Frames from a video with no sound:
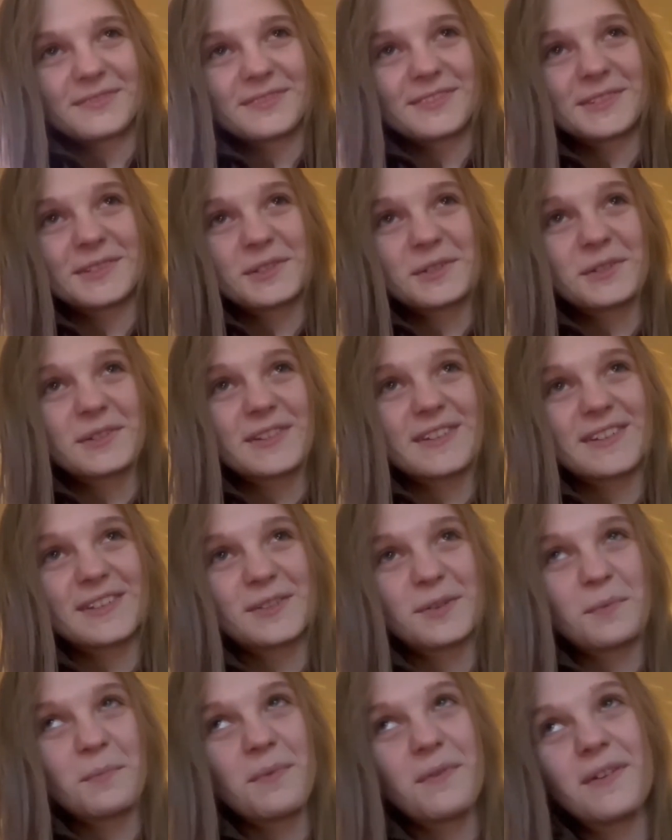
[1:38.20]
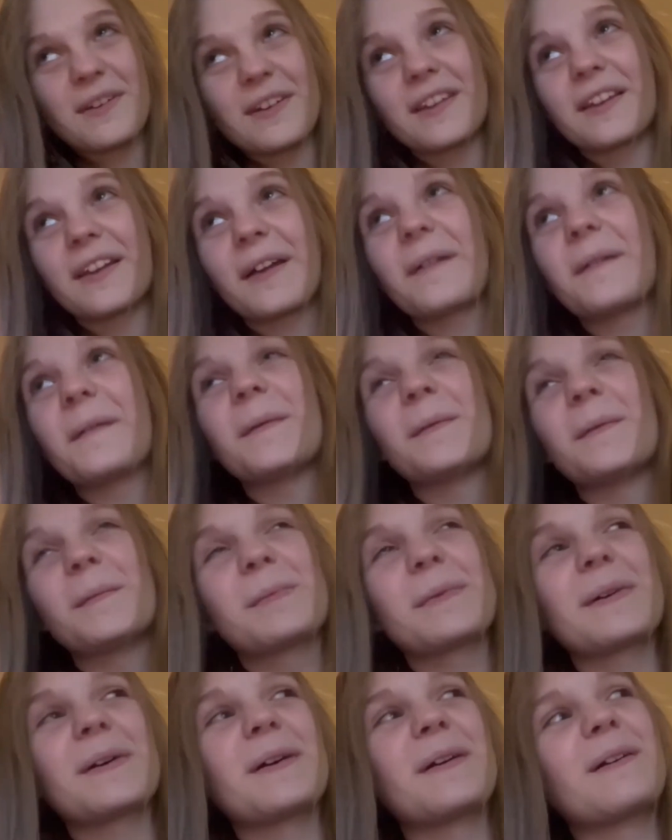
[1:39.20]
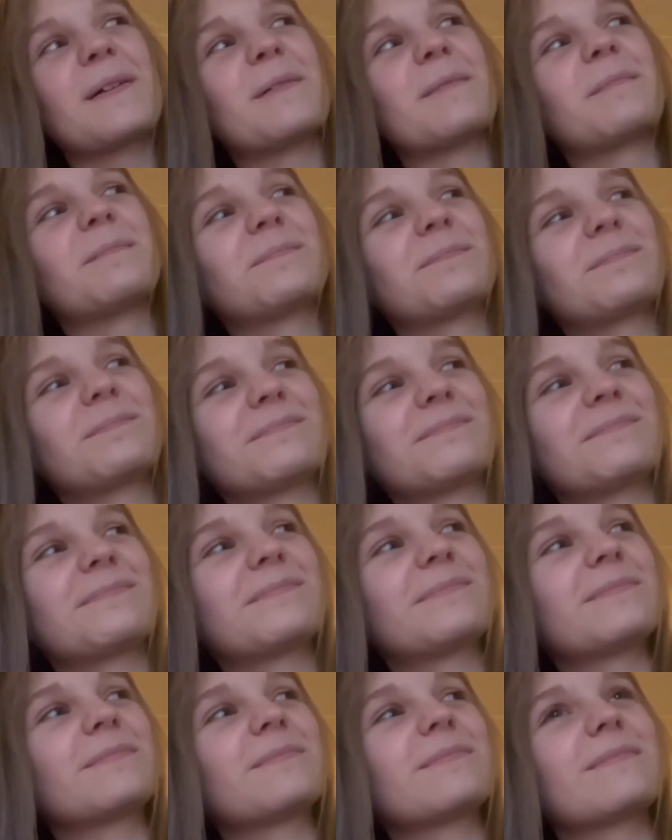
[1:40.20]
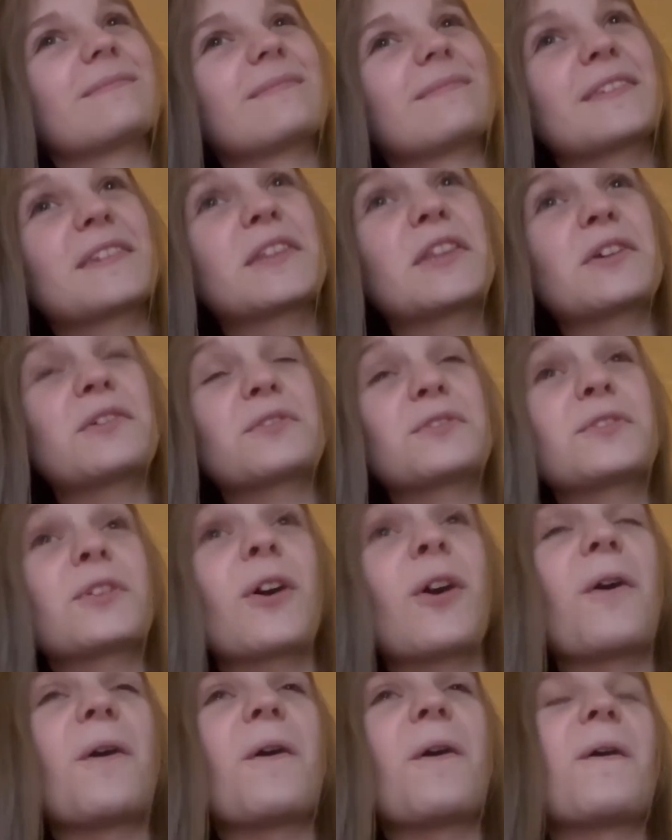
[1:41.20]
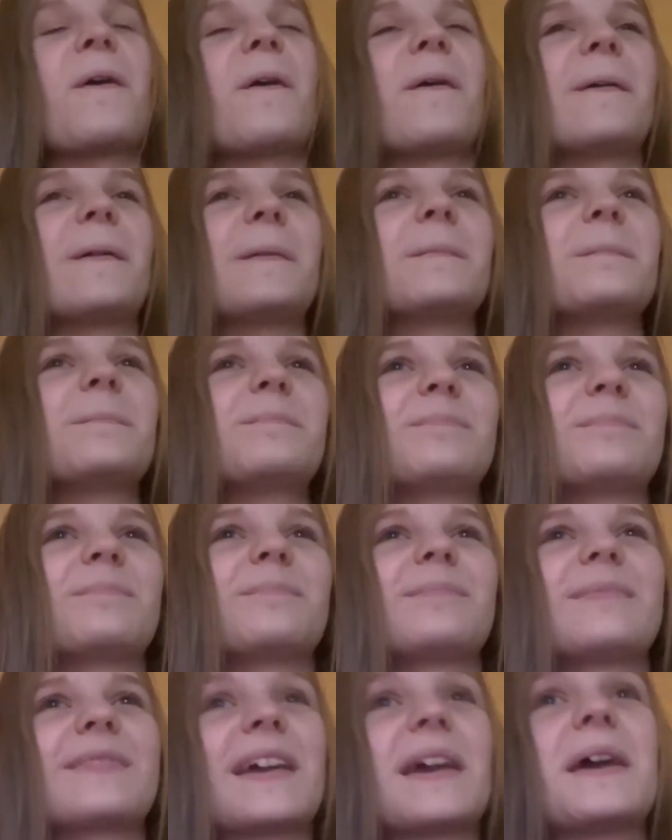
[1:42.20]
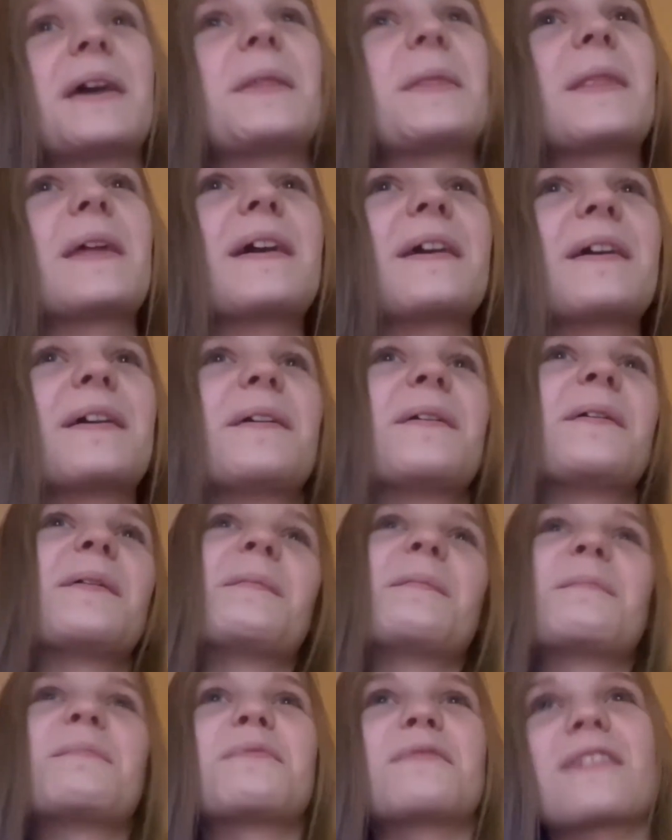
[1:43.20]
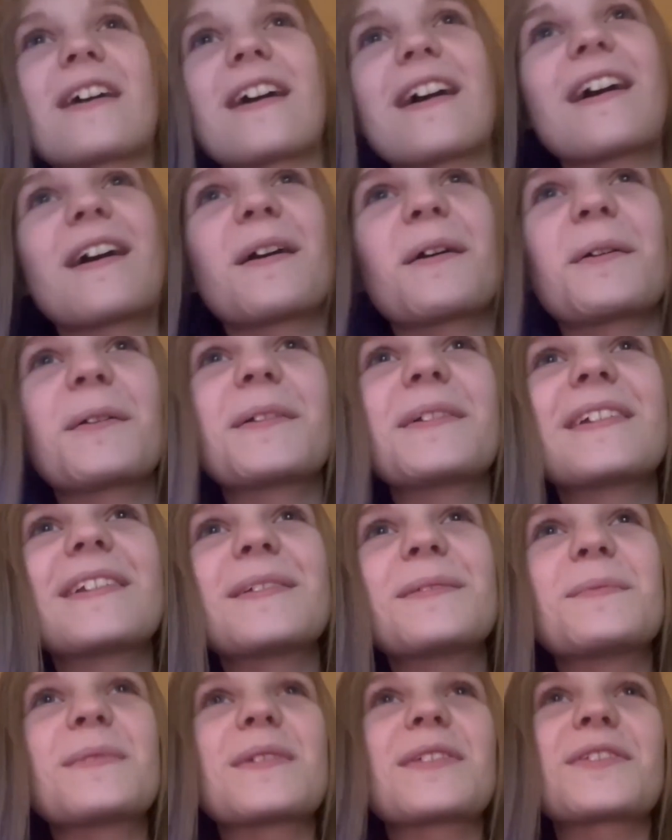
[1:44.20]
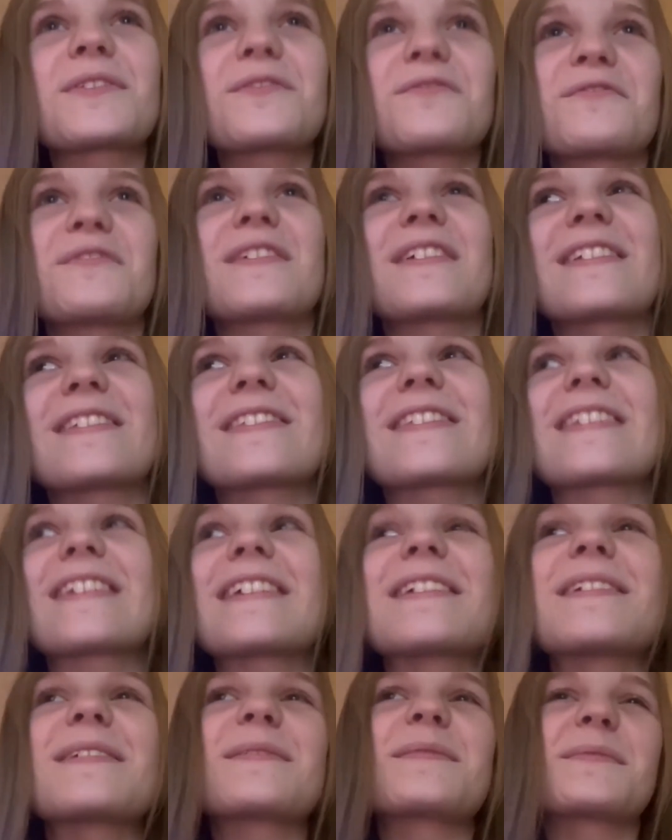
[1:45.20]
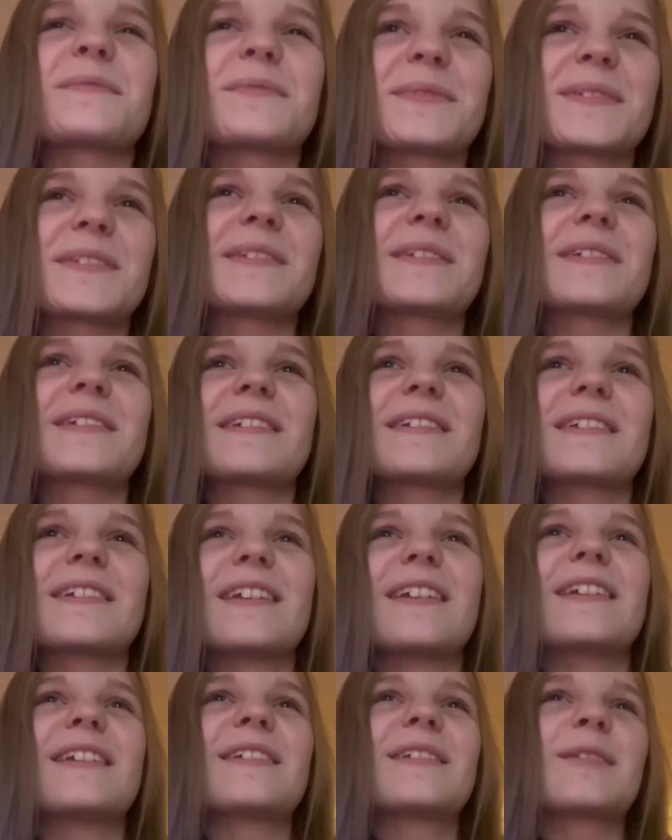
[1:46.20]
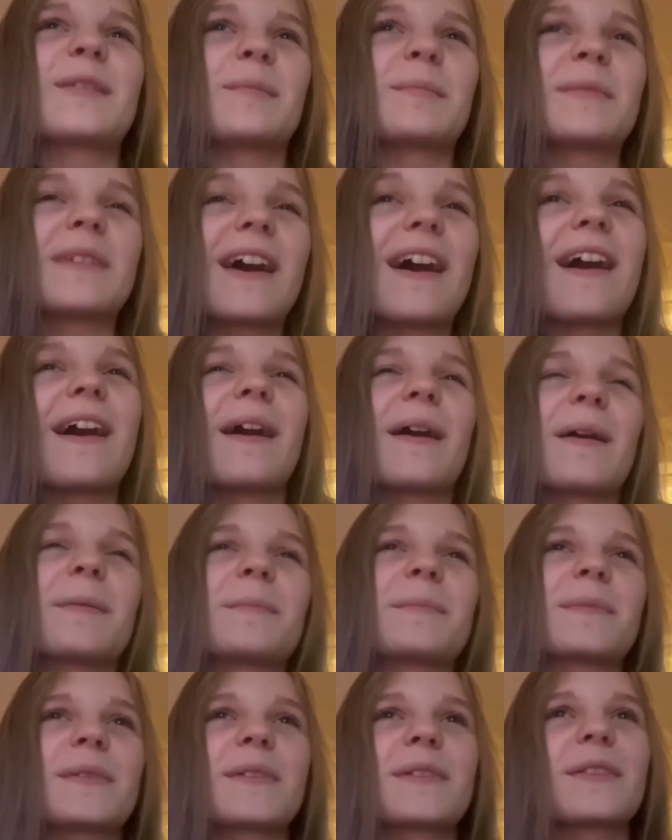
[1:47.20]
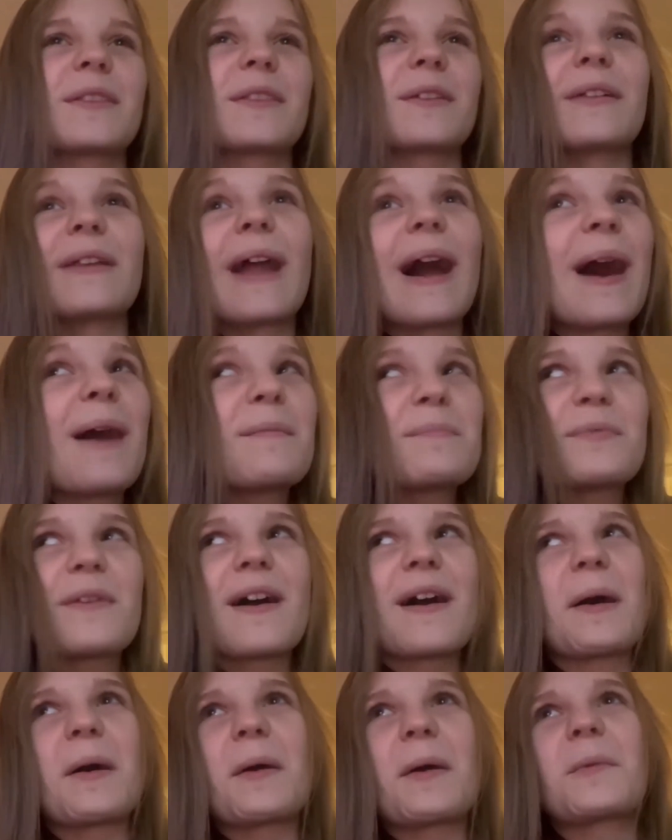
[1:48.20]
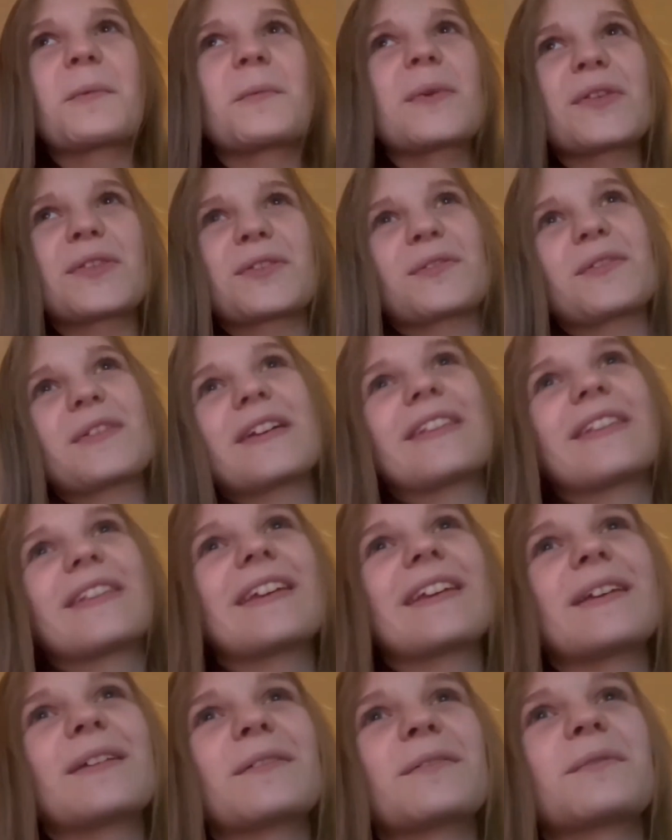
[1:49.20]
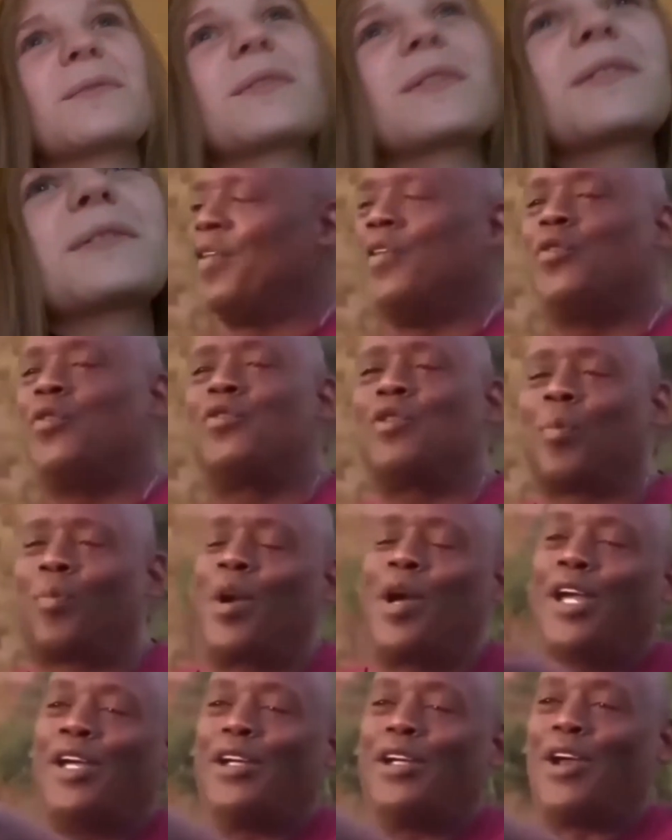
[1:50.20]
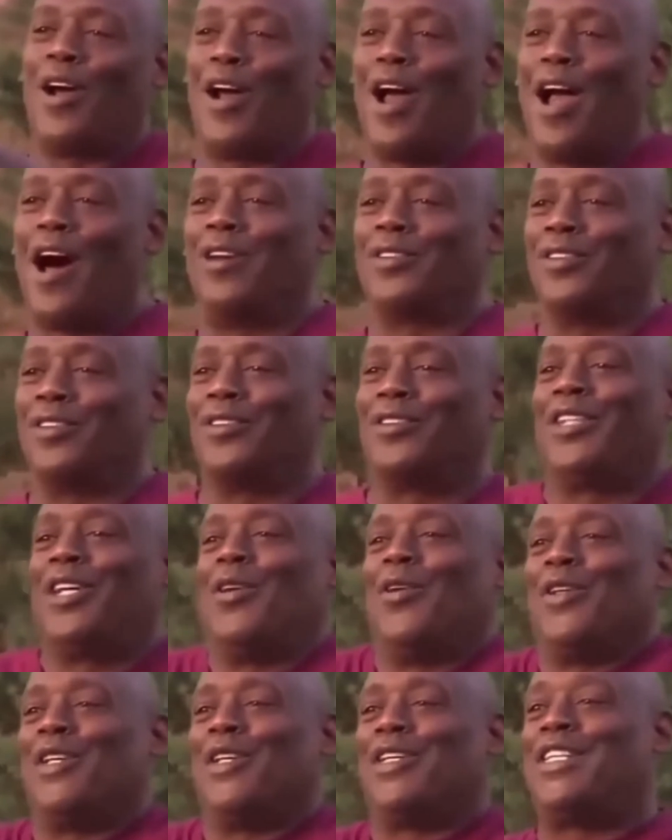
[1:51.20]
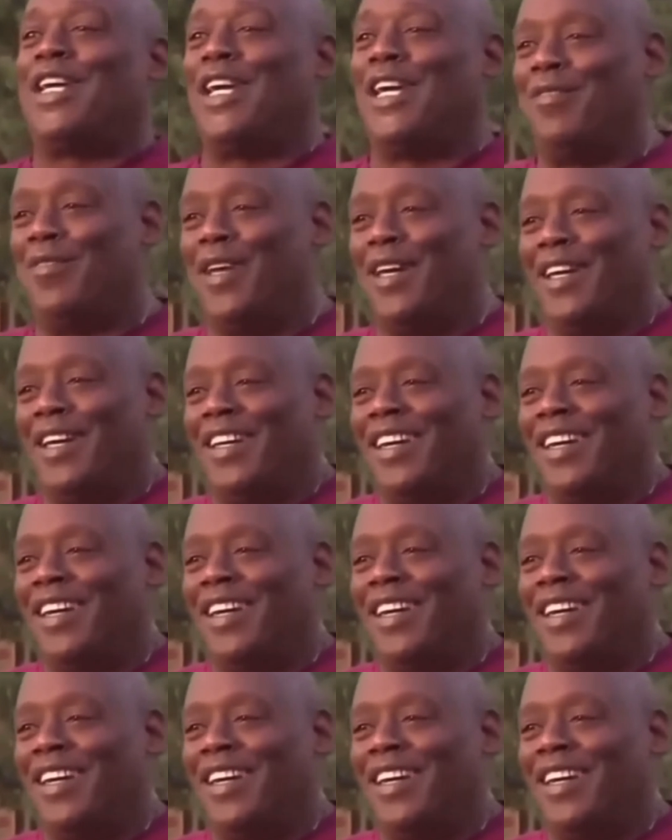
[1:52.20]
Trees are pretty dope. Um, they're tall and they're brown with green leaves. Sometimes they're not brown with green leaves. used to break in our house and steal the TV.